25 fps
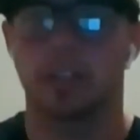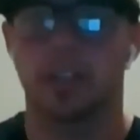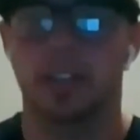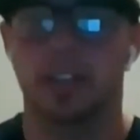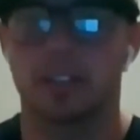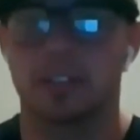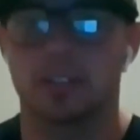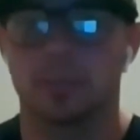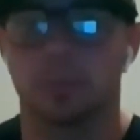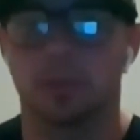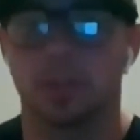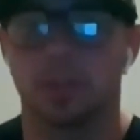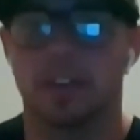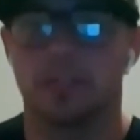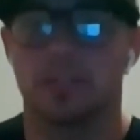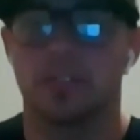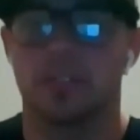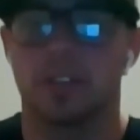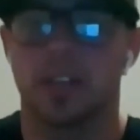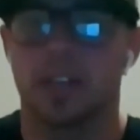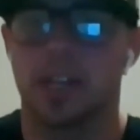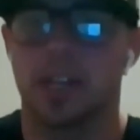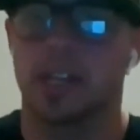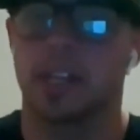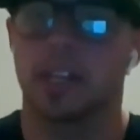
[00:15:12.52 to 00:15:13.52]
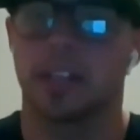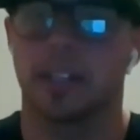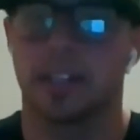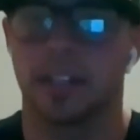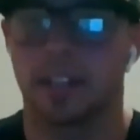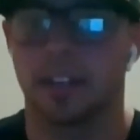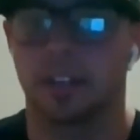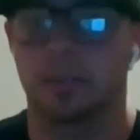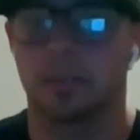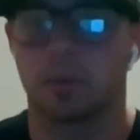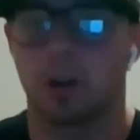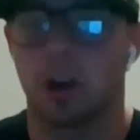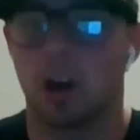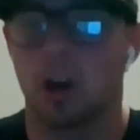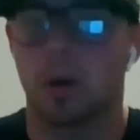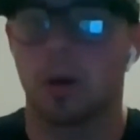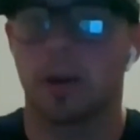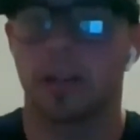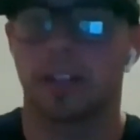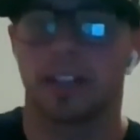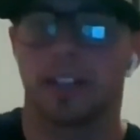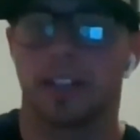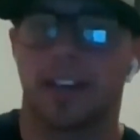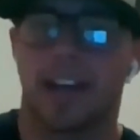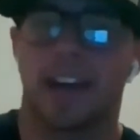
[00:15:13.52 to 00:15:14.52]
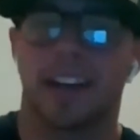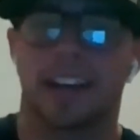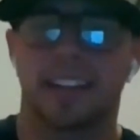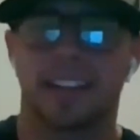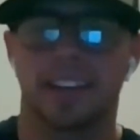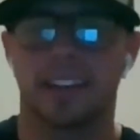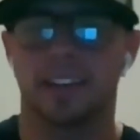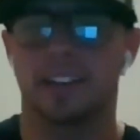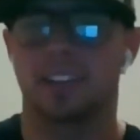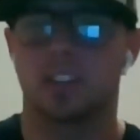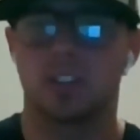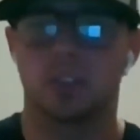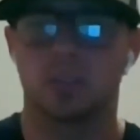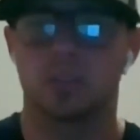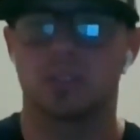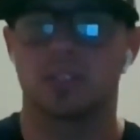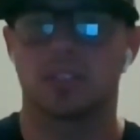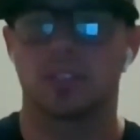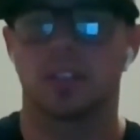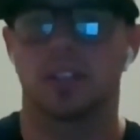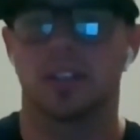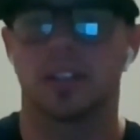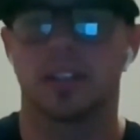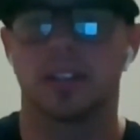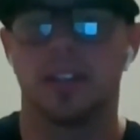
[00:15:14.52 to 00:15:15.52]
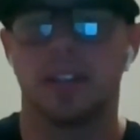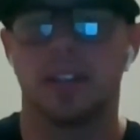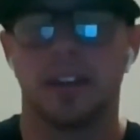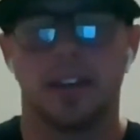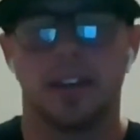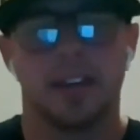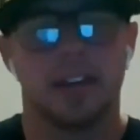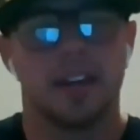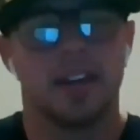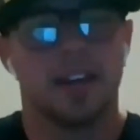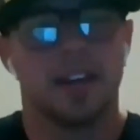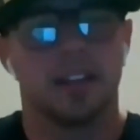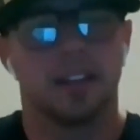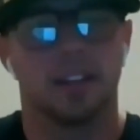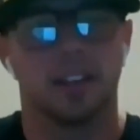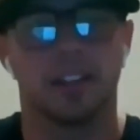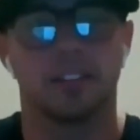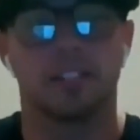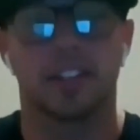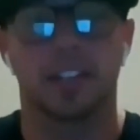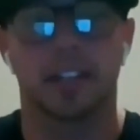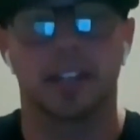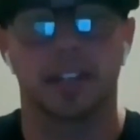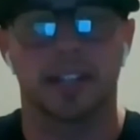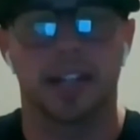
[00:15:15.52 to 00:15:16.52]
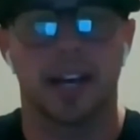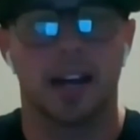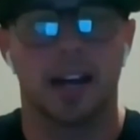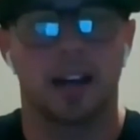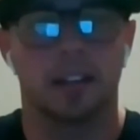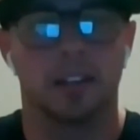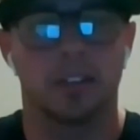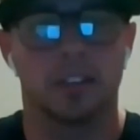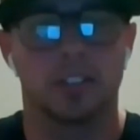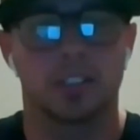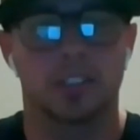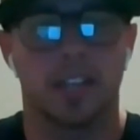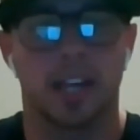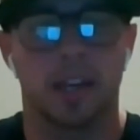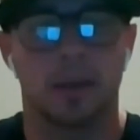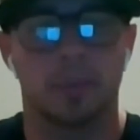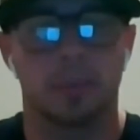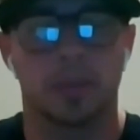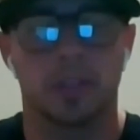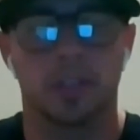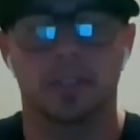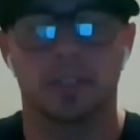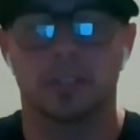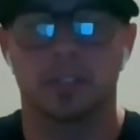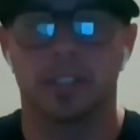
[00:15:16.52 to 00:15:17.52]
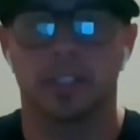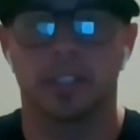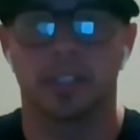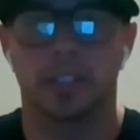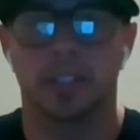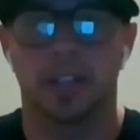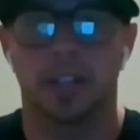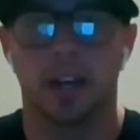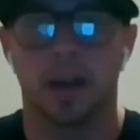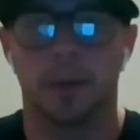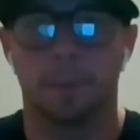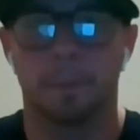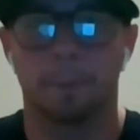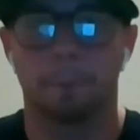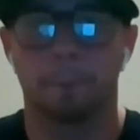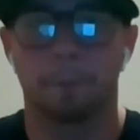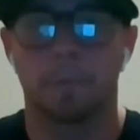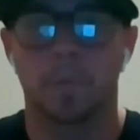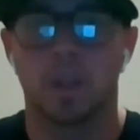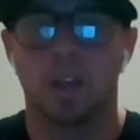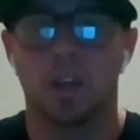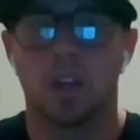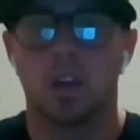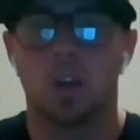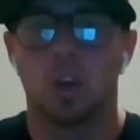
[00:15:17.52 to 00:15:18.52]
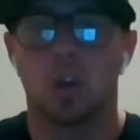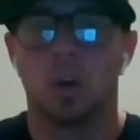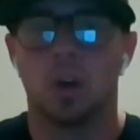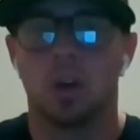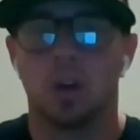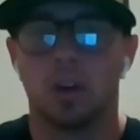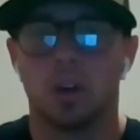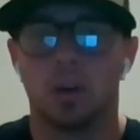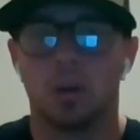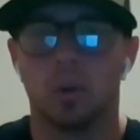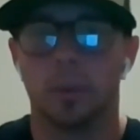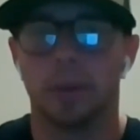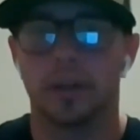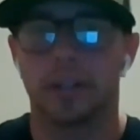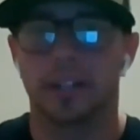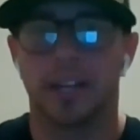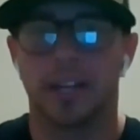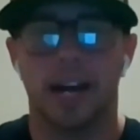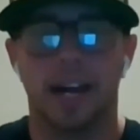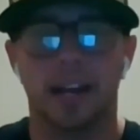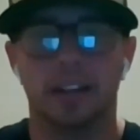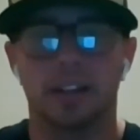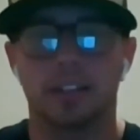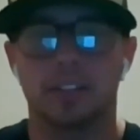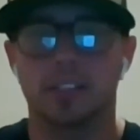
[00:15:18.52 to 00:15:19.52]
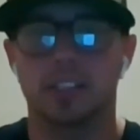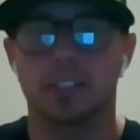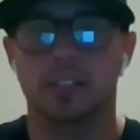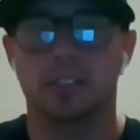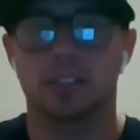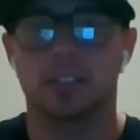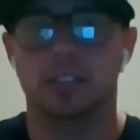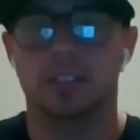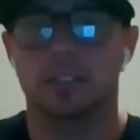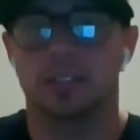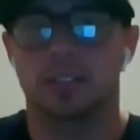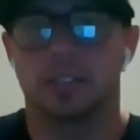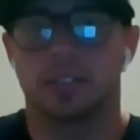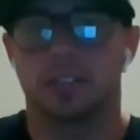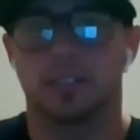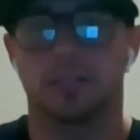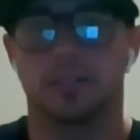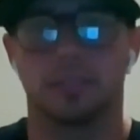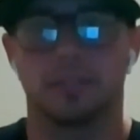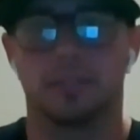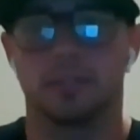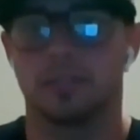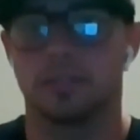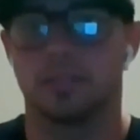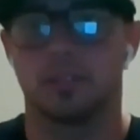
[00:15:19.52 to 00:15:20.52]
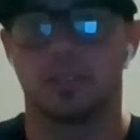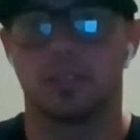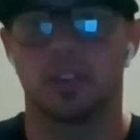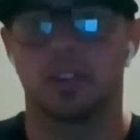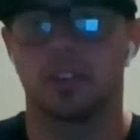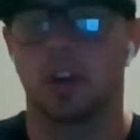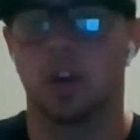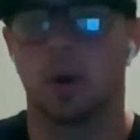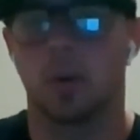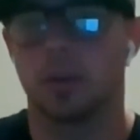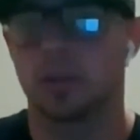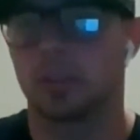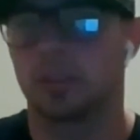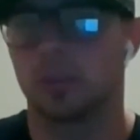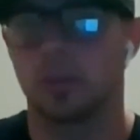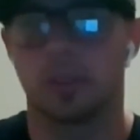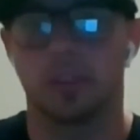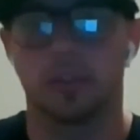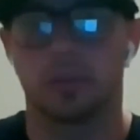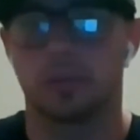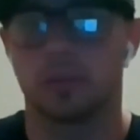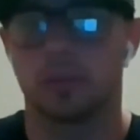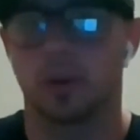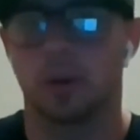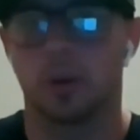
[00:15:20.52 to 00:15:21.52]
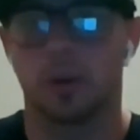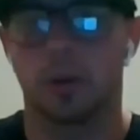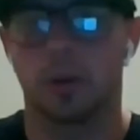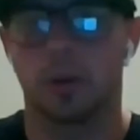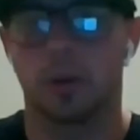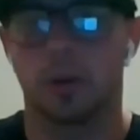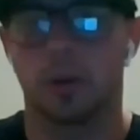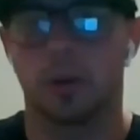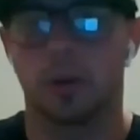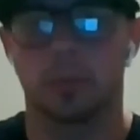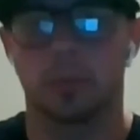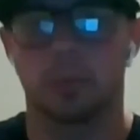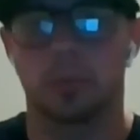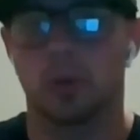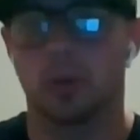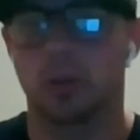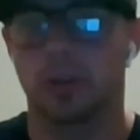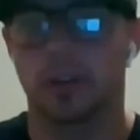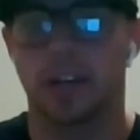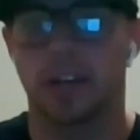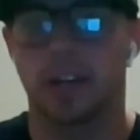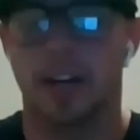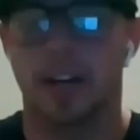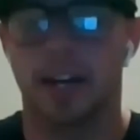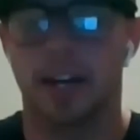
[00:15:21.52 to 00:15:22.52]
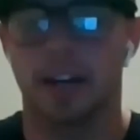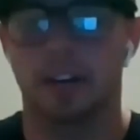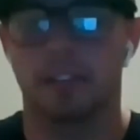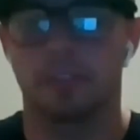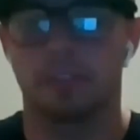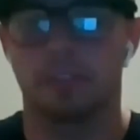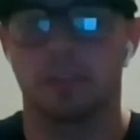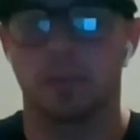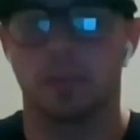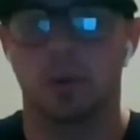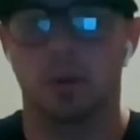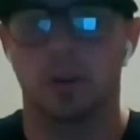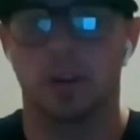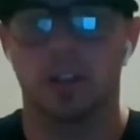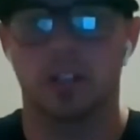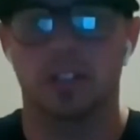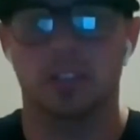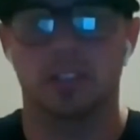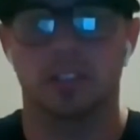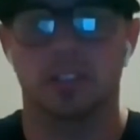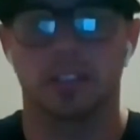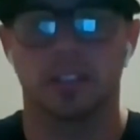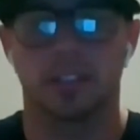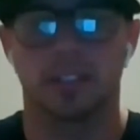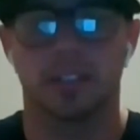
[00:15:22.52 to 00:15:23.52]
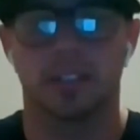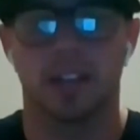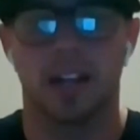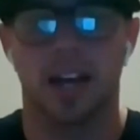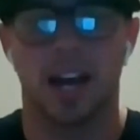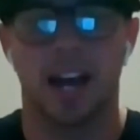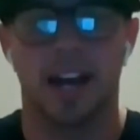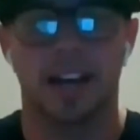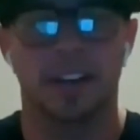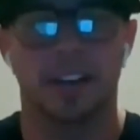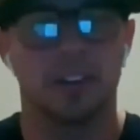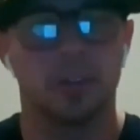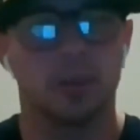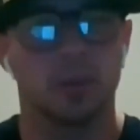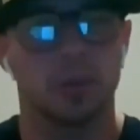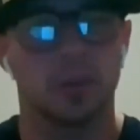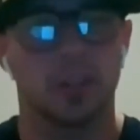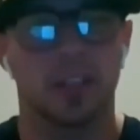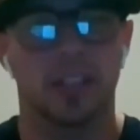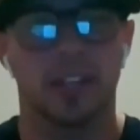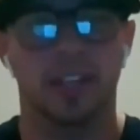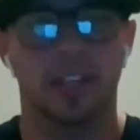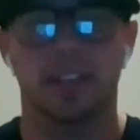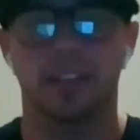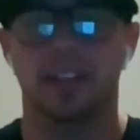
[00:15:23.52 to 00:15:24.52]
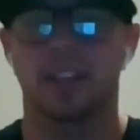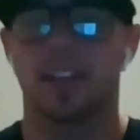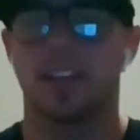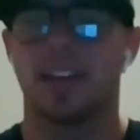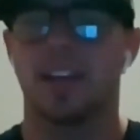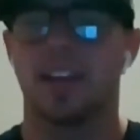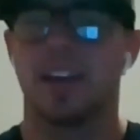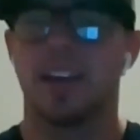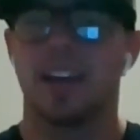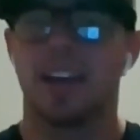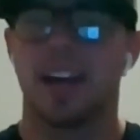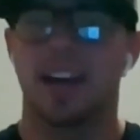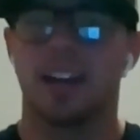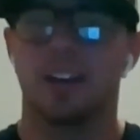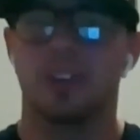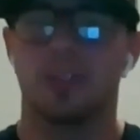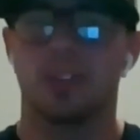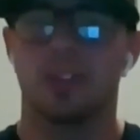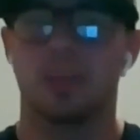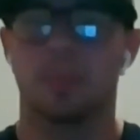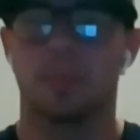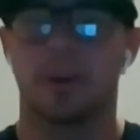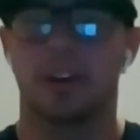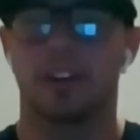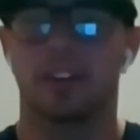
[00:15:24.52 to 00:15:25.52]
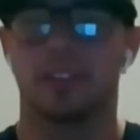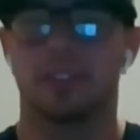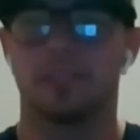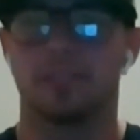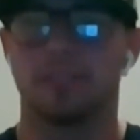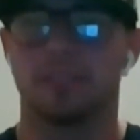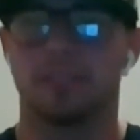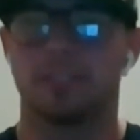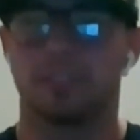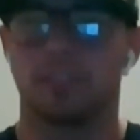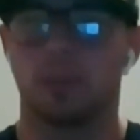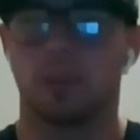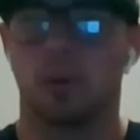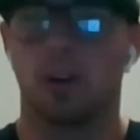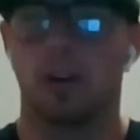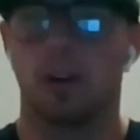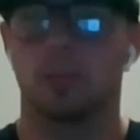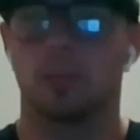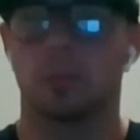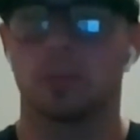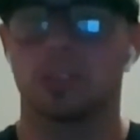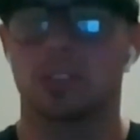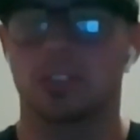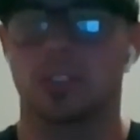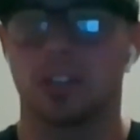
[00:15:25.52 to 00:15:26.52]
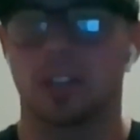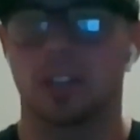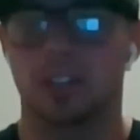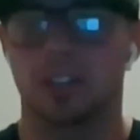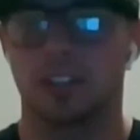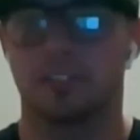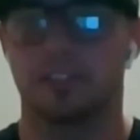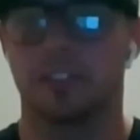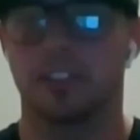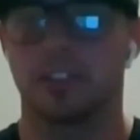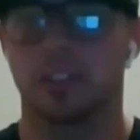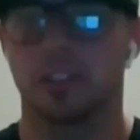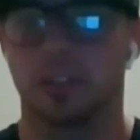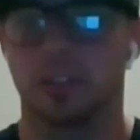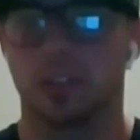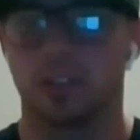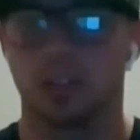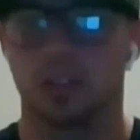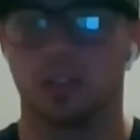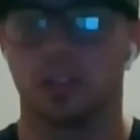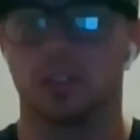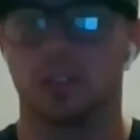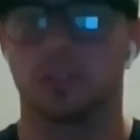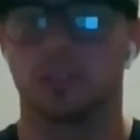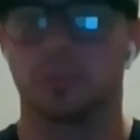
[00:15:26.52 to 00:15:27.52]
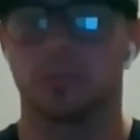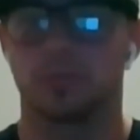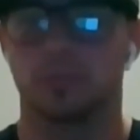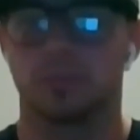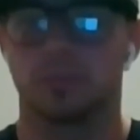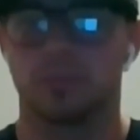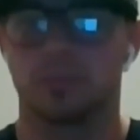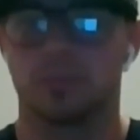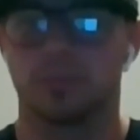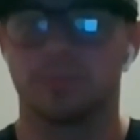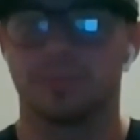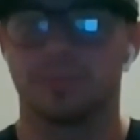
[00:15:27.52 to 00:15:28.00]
can get some lifts in and get throwing and kind of get used to living a college campus. And we were kind of just going through the throwing program that Coach Bunden provided for us. And I knew that my forearm was starting to feel a little,